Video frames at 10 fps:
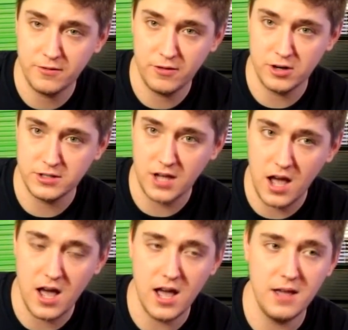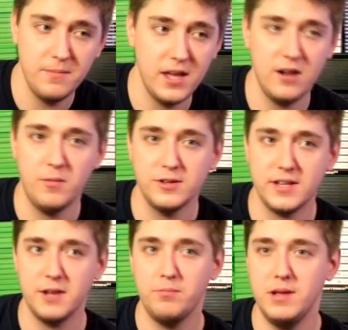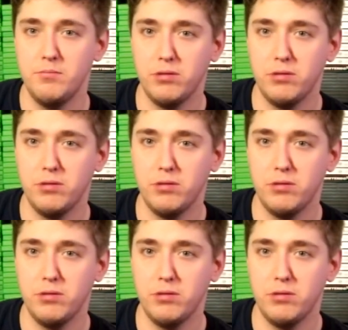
first time, and almost like me